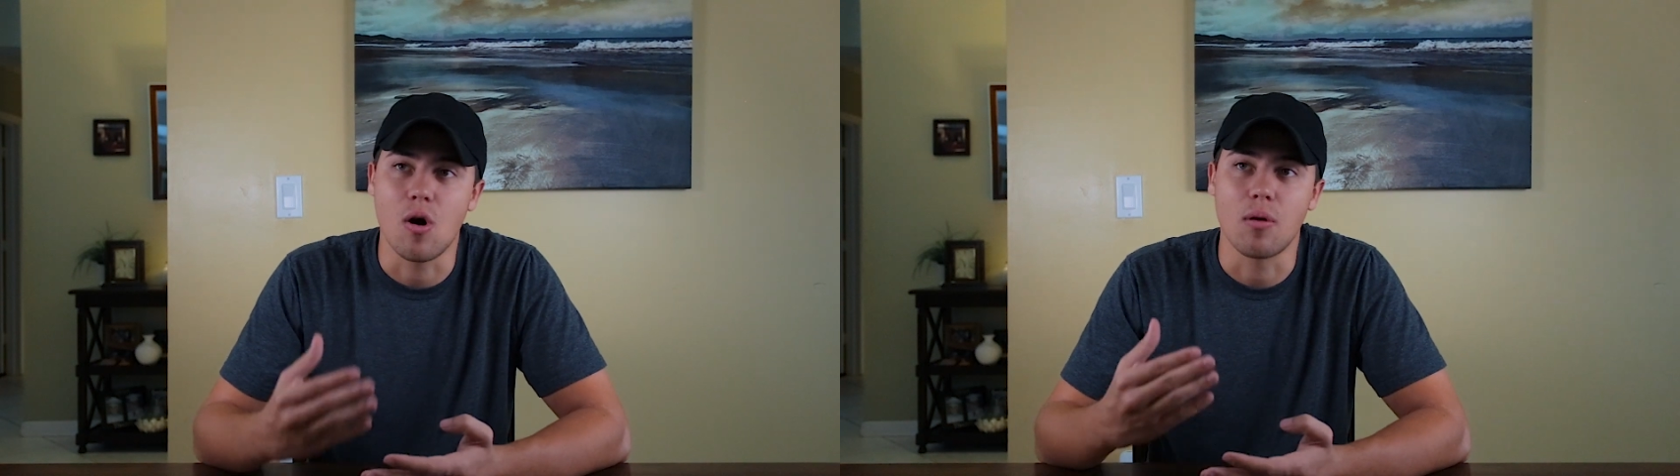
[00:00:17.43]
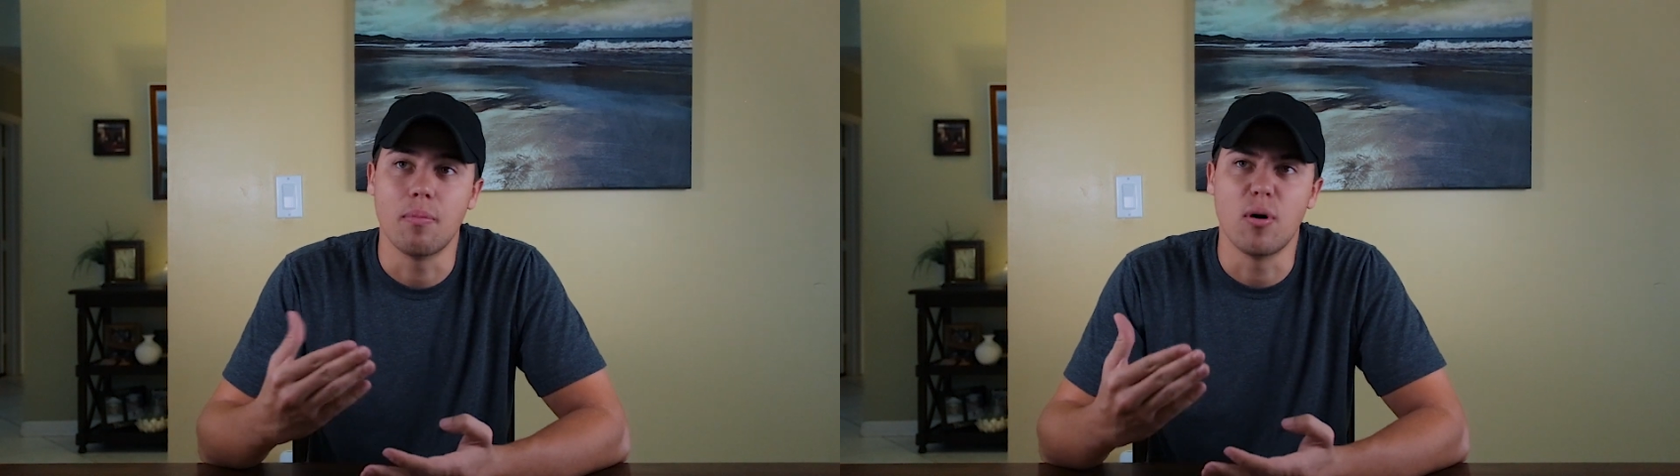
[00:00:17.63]

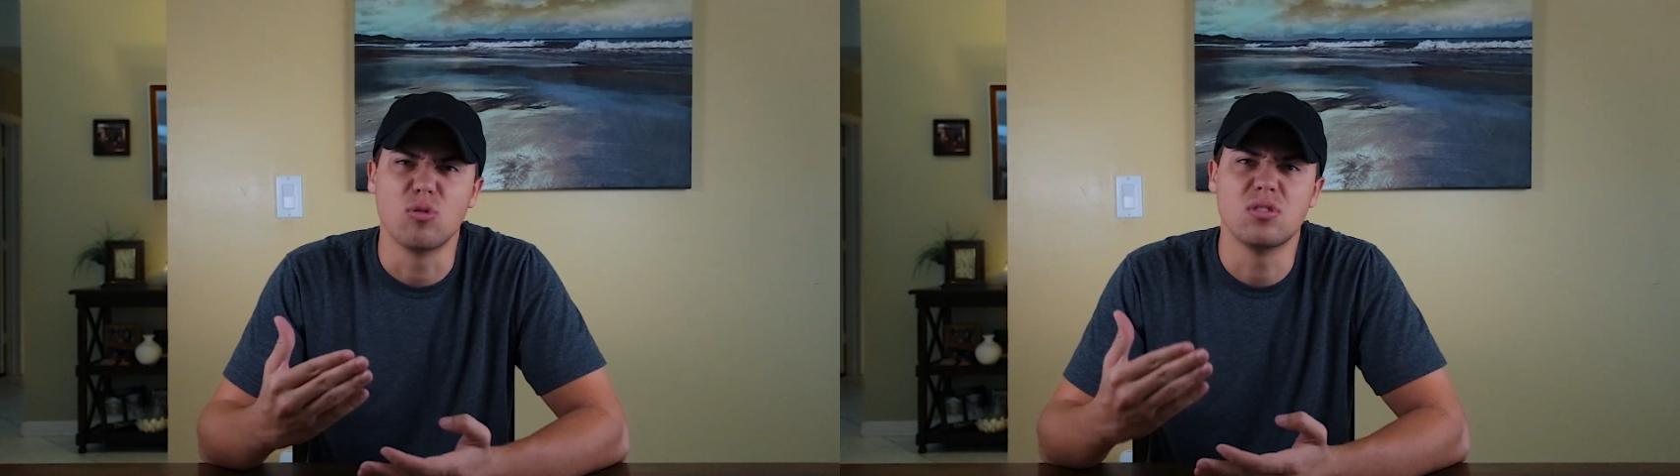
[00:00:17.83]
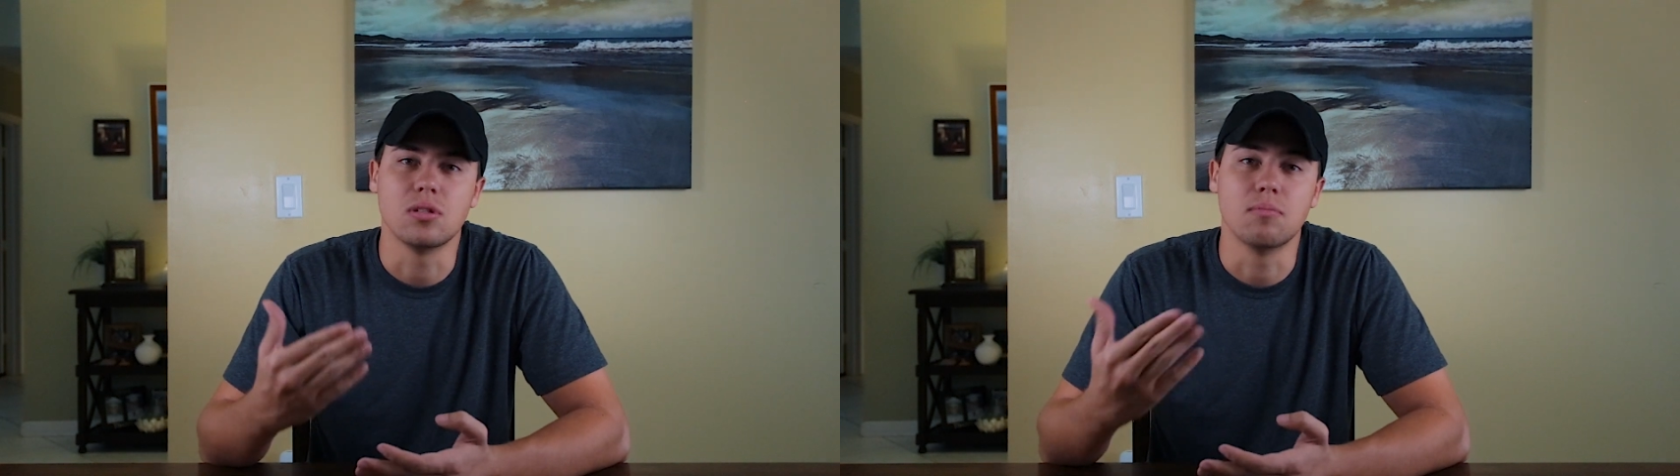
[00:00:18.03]
on
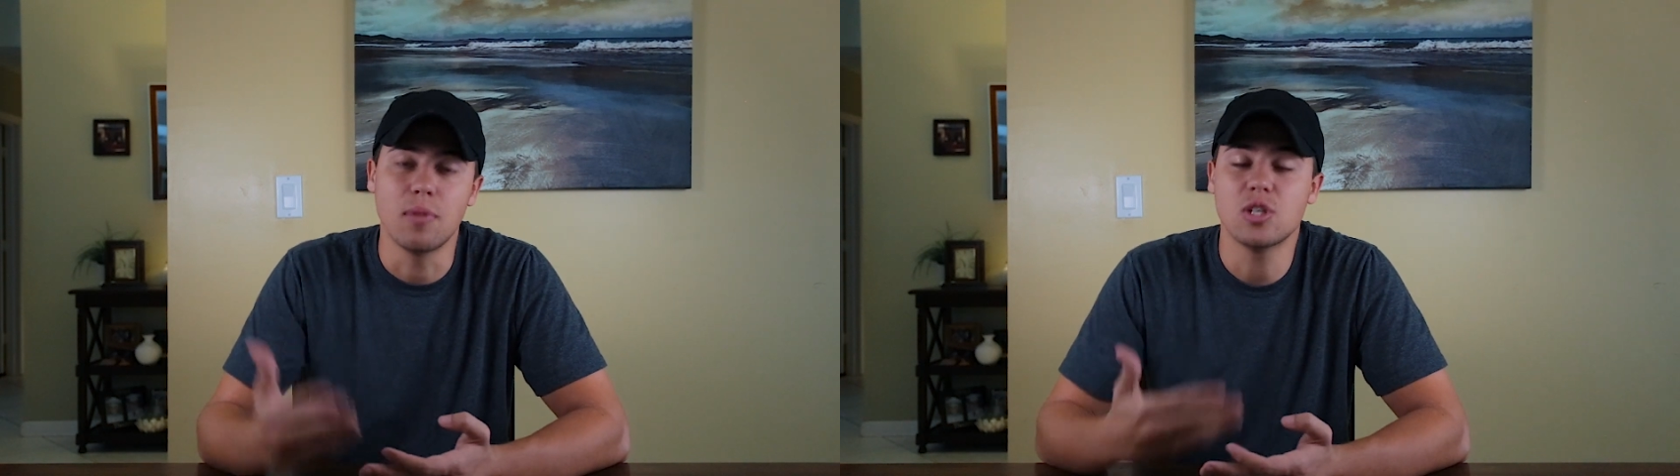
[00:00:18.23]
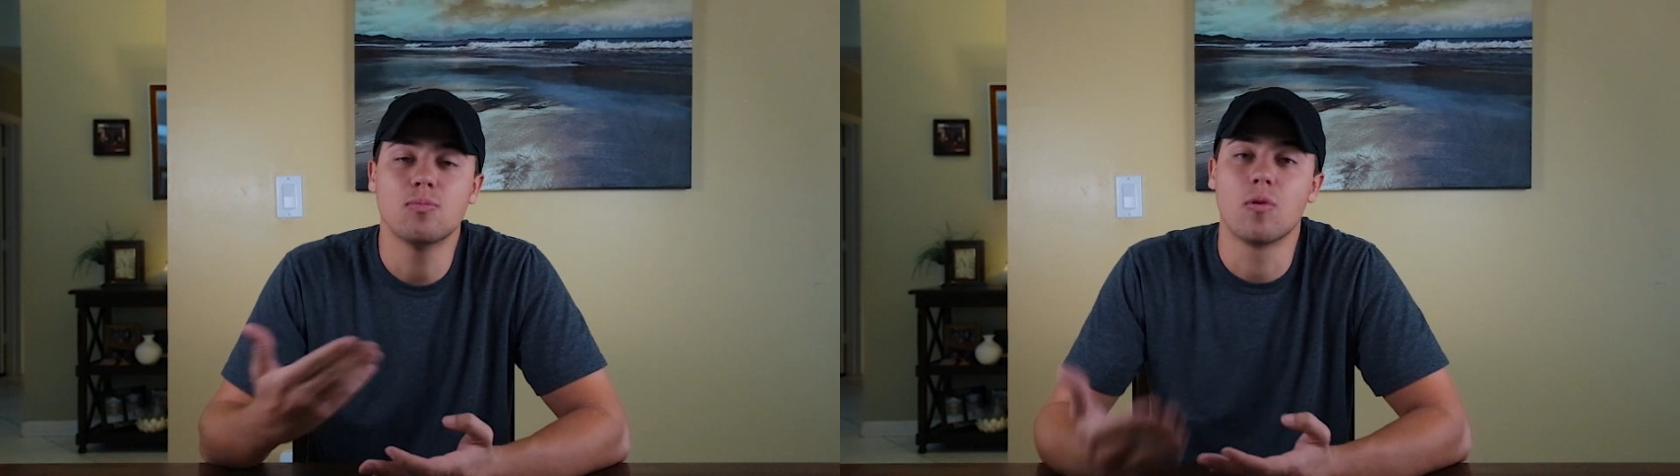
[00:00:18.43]
posting
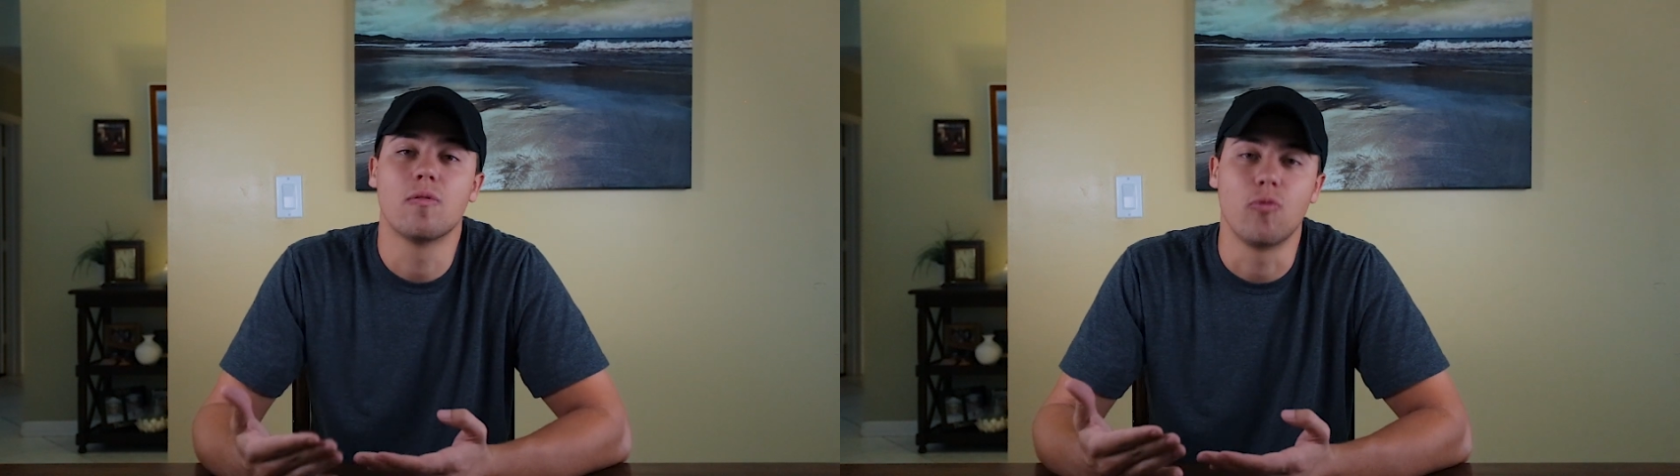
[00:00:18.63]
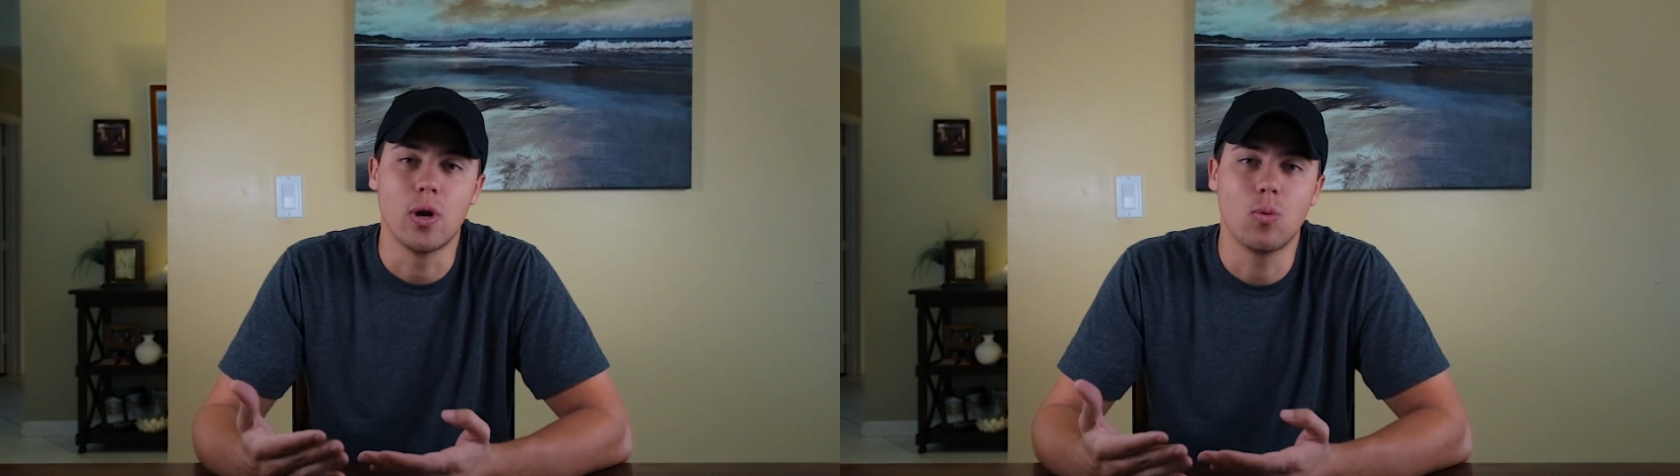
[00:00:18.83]
much more
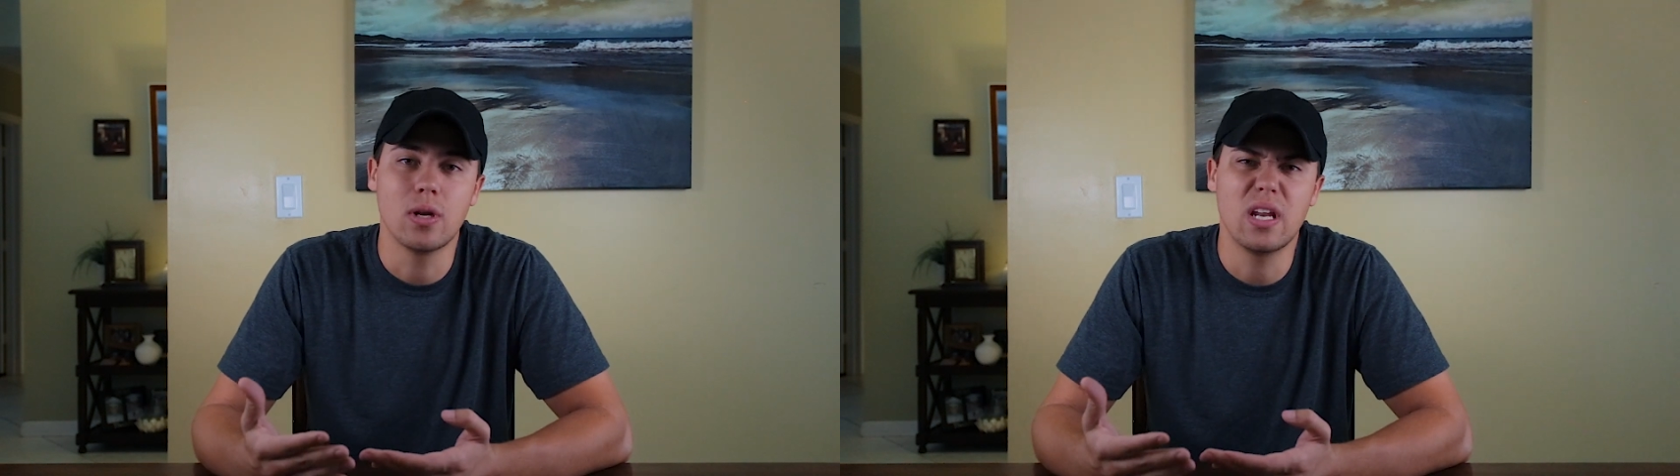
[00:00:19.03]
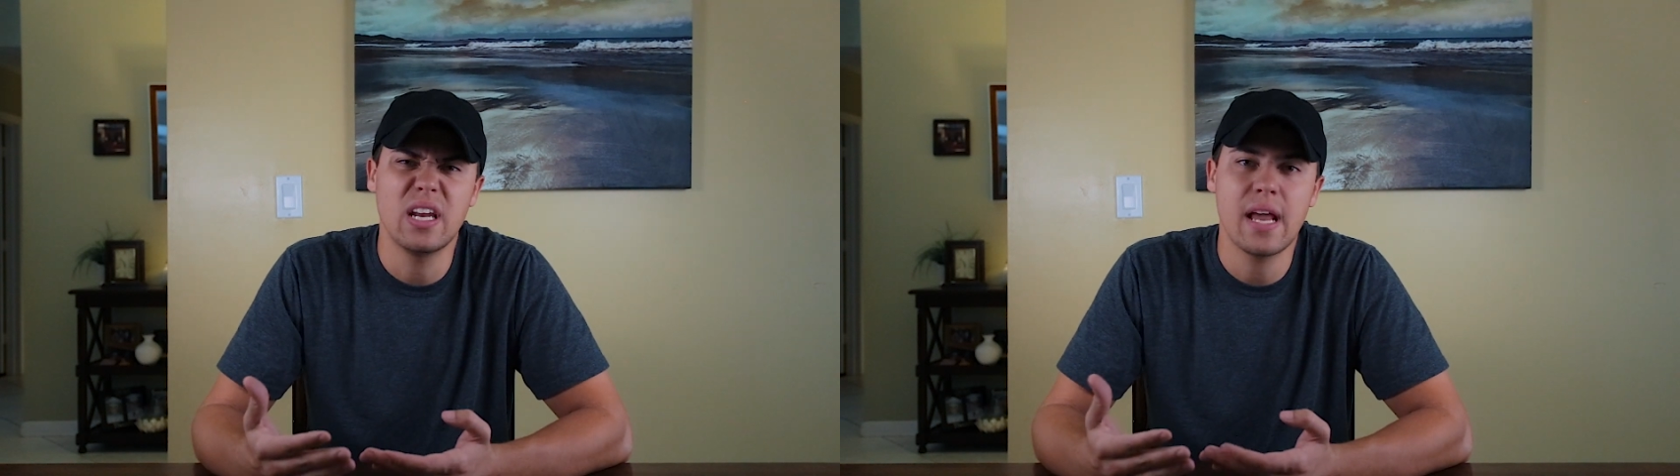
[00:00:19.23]

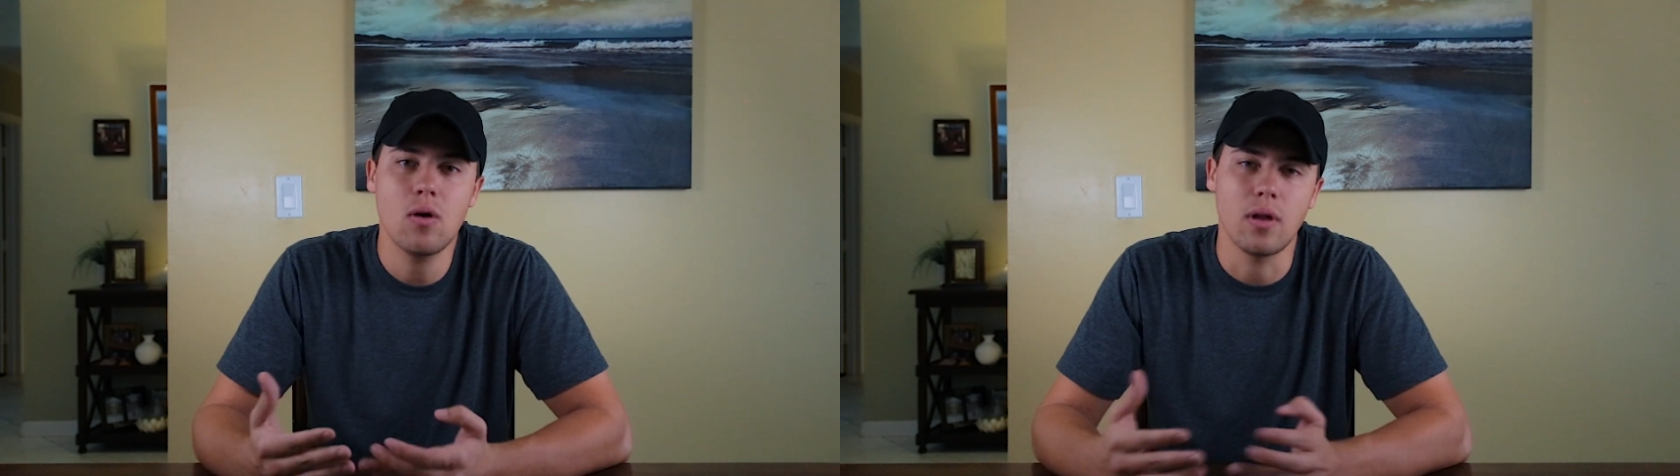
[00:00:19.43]
frequently now,